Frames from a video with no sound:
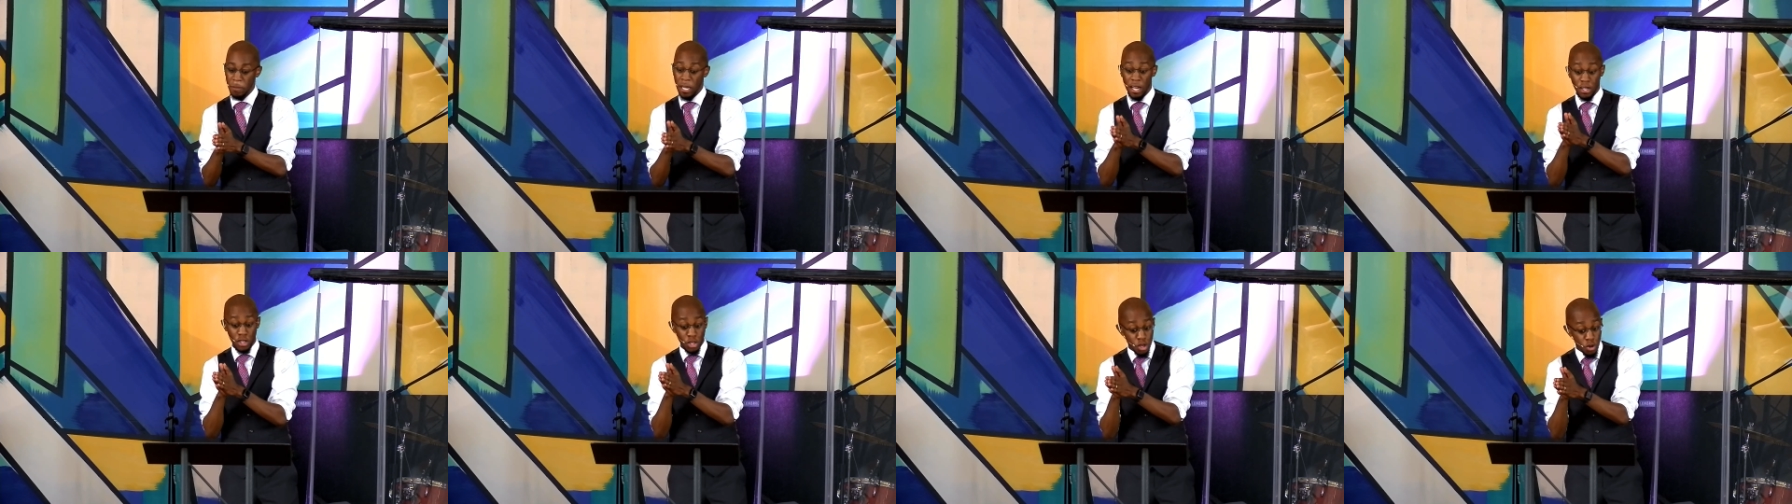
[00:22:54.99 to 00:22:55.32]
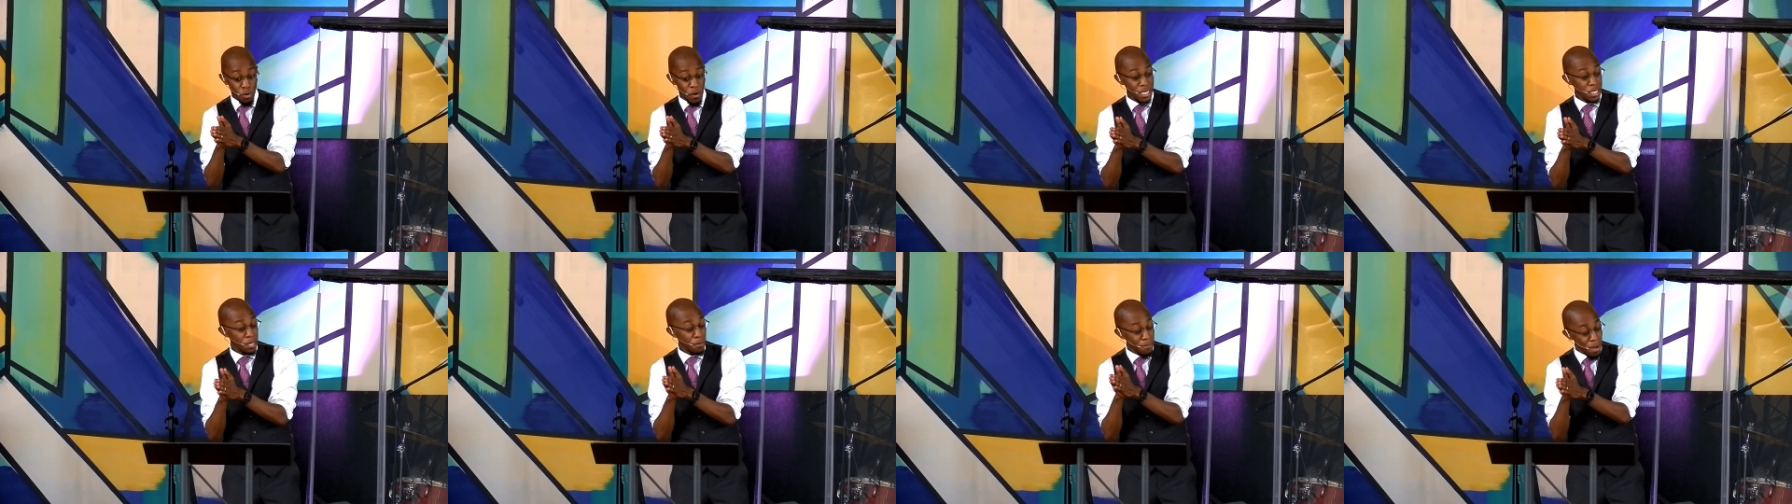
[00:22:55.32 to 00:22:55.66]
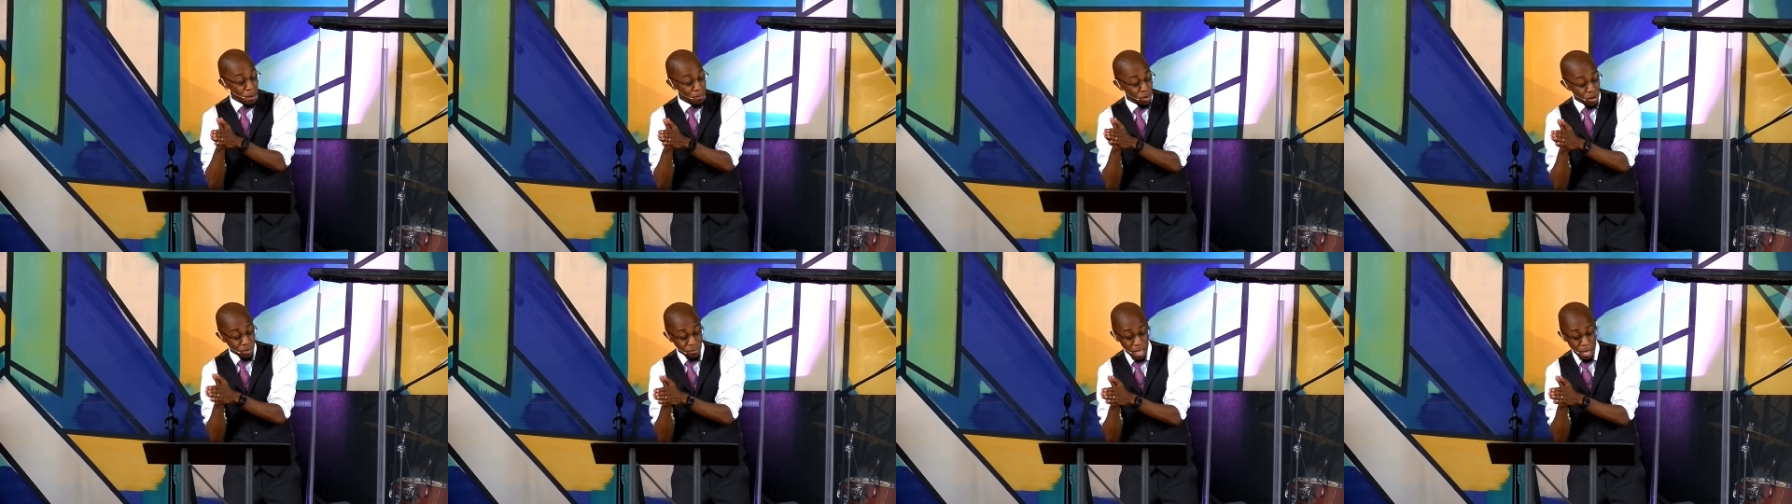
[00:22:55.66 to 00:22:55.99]
And you, as a
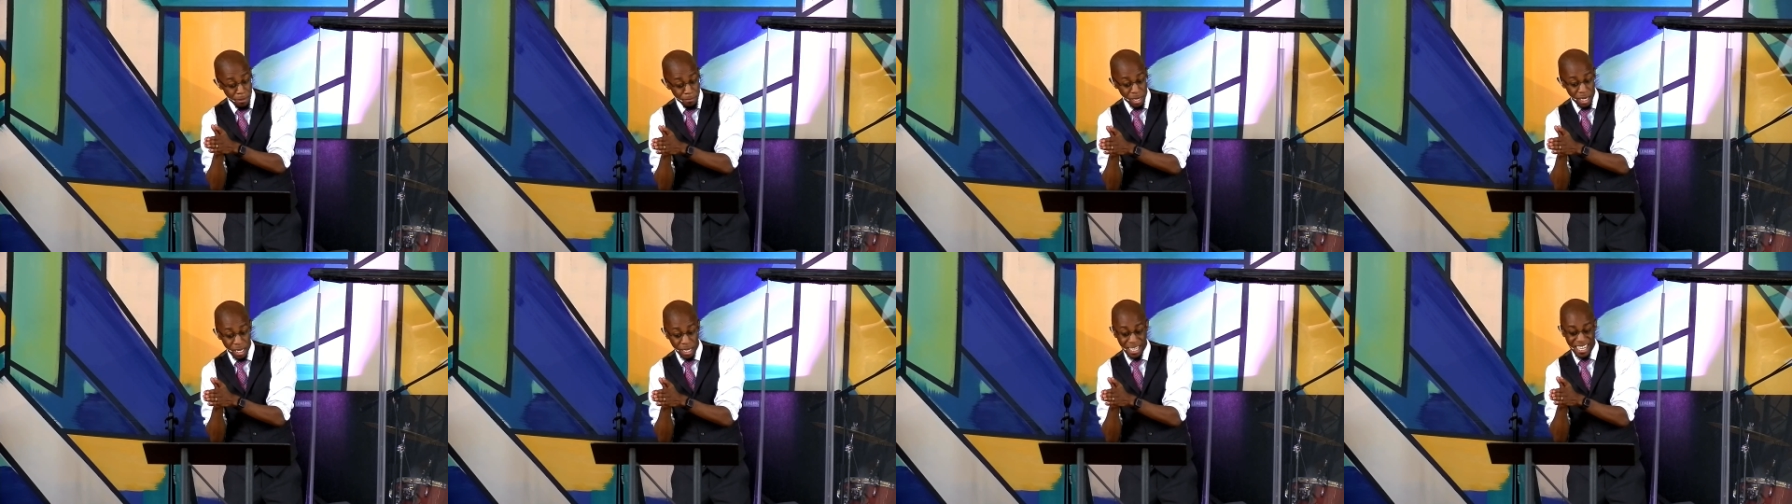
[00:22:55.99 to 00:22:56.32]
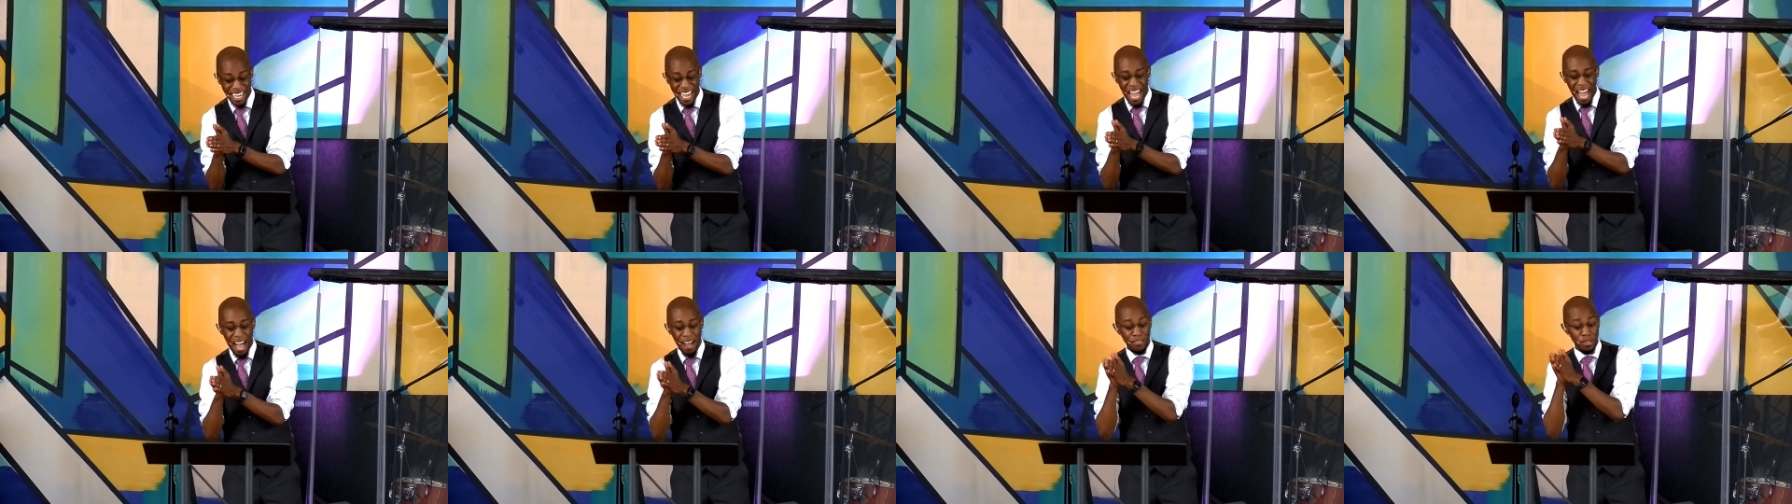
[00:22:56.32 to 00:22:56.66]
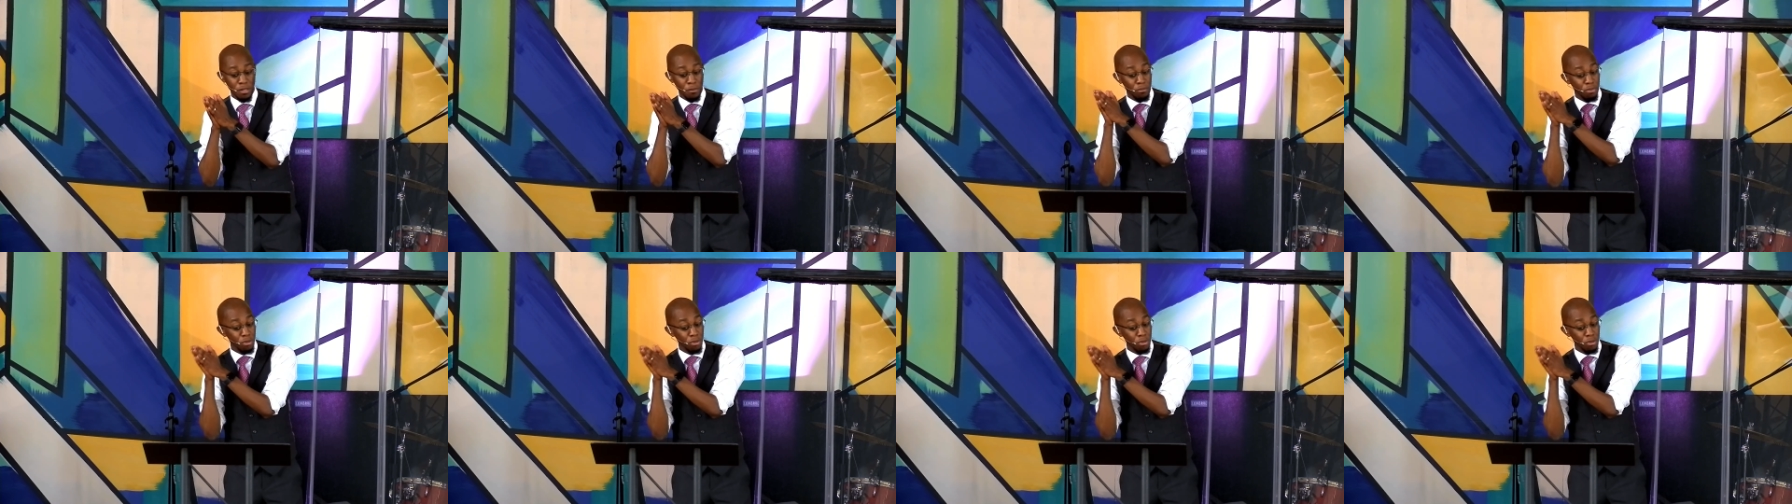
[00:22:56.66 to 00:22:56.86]
member of that body, have the